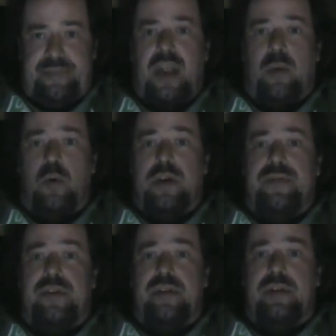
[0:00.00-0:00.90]
And we'll
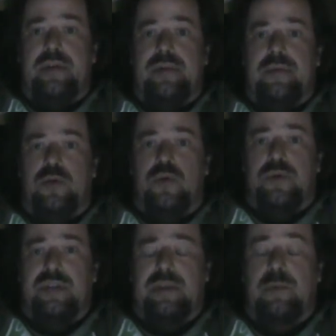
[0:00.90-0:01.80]
give you the
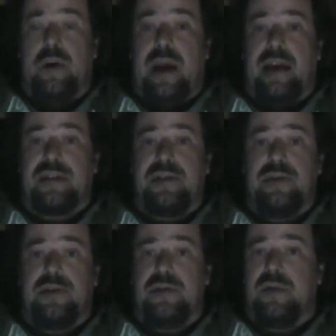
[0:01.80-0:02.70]
tools, and we're asking you
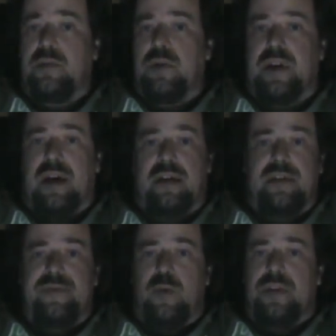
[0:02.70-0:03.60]
to do it. We're not going
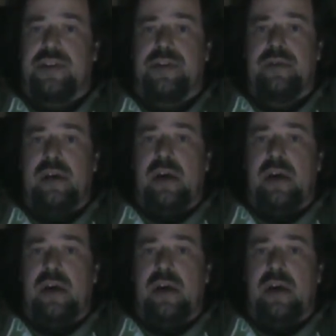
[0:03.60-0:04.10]
to force you.